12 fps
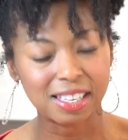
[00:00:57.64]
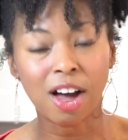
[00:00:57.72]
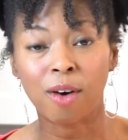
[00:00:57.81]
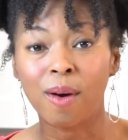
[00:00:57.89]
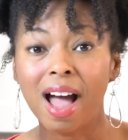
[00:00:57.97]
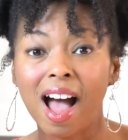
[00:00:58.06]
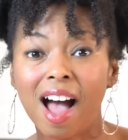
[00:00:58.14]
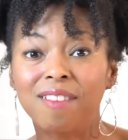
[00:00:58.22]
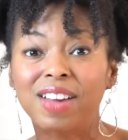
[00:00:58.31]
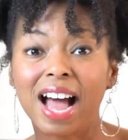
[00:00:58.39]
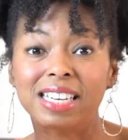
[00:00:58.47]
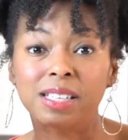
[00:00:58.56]
So,
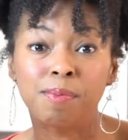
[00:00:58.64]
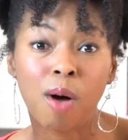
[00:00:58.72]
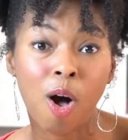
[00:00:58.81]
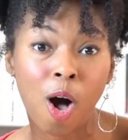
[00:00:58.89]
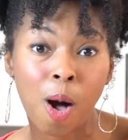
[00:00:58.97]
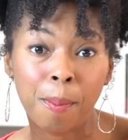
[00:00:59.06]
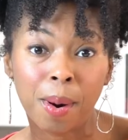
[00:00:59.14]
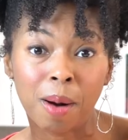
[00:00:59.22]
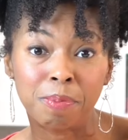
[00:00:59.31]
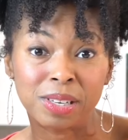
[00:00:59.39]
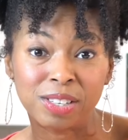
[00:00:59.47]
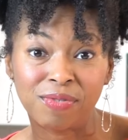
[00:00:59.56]
I've got some
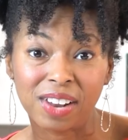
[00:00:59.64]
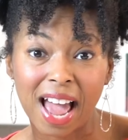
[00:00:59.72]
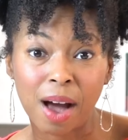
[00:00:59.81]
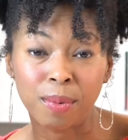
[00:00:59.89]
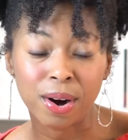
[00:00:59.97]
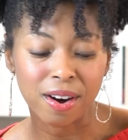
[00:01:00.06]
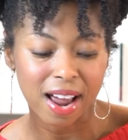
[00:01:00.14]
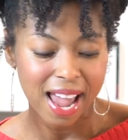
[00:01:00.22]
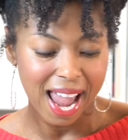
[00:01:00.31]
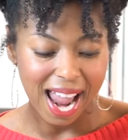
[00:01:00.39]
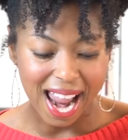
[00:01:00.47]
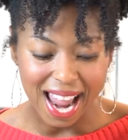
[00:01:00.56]
all-purpose flour
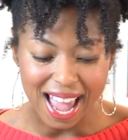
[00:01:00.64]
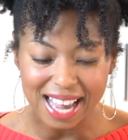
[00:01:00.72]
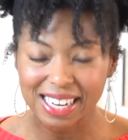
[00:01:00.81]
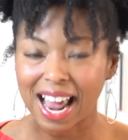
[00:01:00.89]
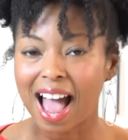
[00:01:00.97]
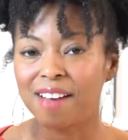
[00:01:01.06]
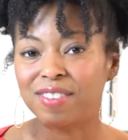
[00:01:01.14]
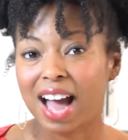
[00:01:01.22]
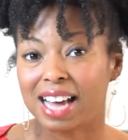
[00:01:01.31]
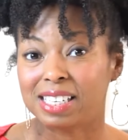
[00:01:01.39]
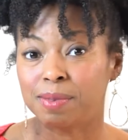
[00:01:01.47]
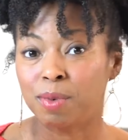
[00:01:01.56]
and I've
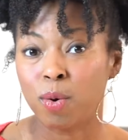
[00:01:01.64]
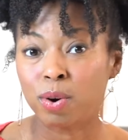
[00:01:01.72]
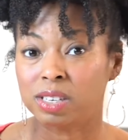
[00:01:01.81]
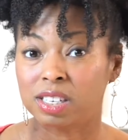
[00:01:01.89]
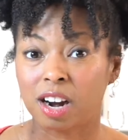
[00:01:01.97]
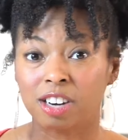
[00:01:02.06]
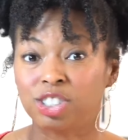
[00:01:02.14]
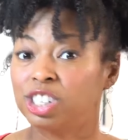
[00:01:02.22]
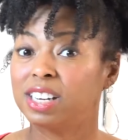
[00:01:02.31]
got some cornstarch.